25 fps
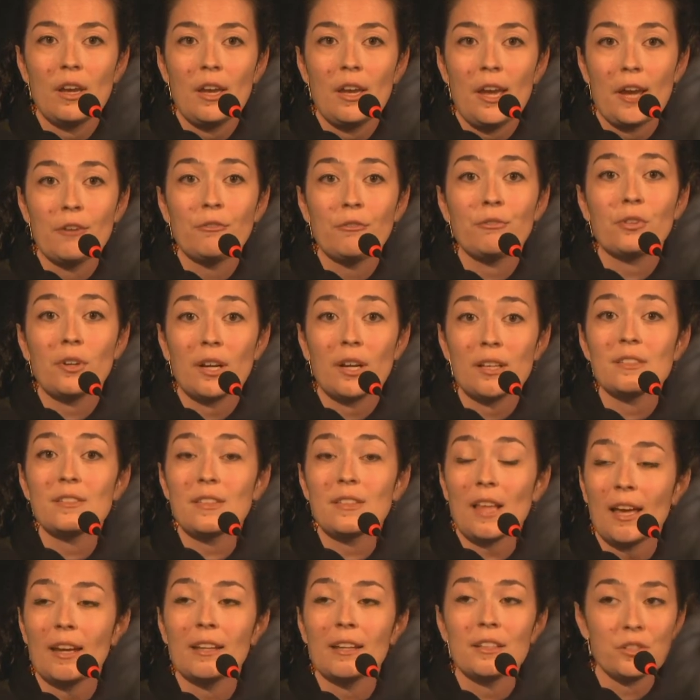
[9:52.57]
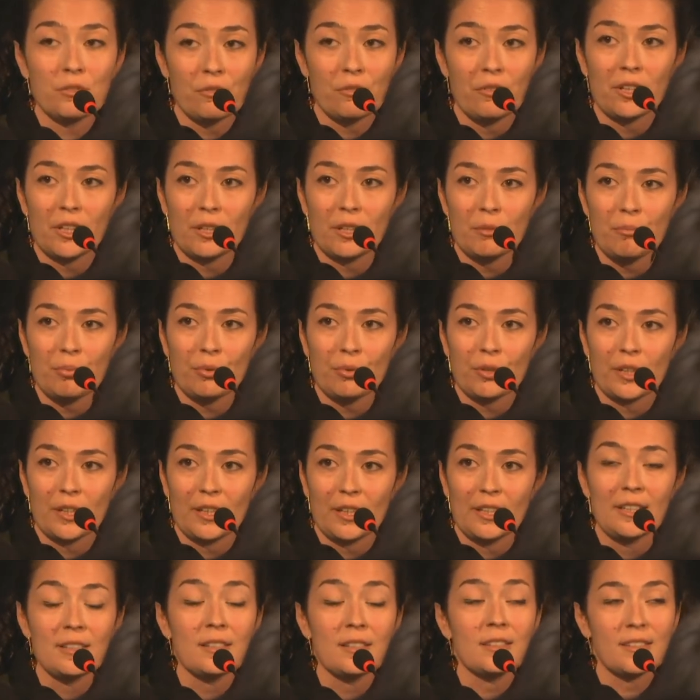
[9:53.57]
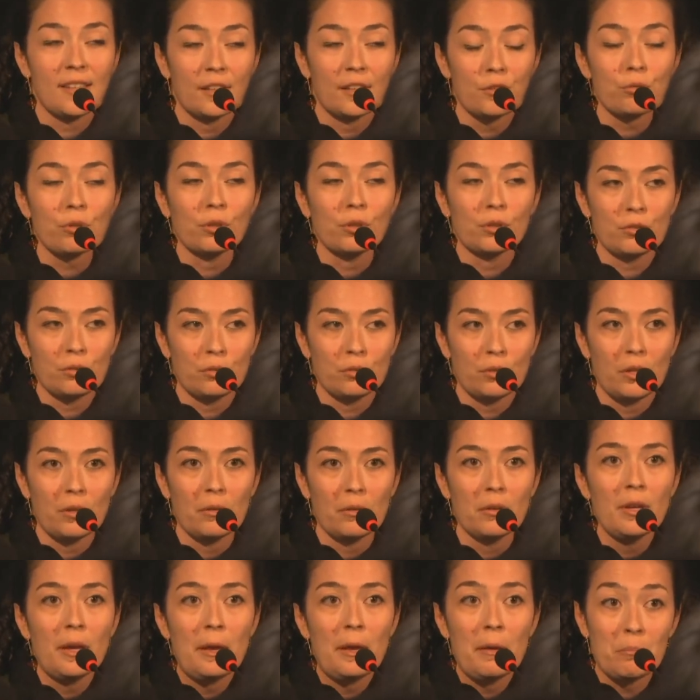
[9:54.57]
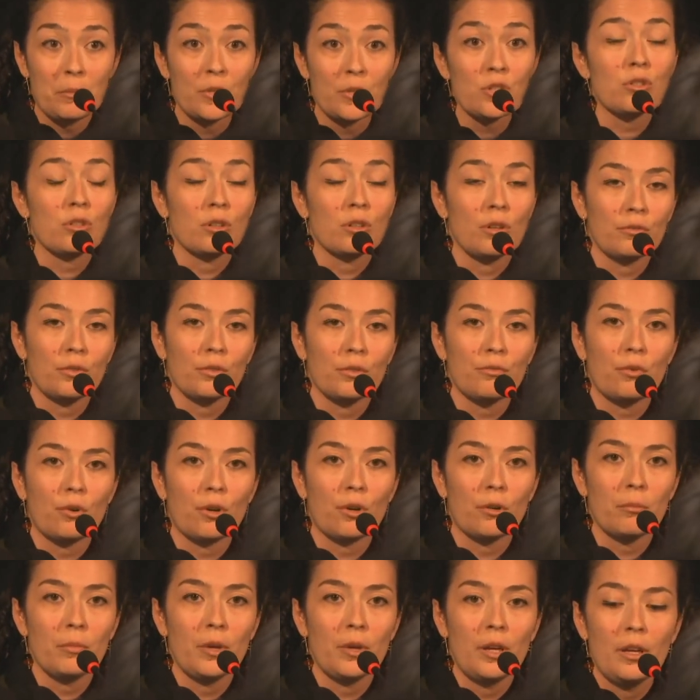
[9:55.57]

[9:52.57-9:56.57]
And for us, that is very important. It's central to the mission of the forum.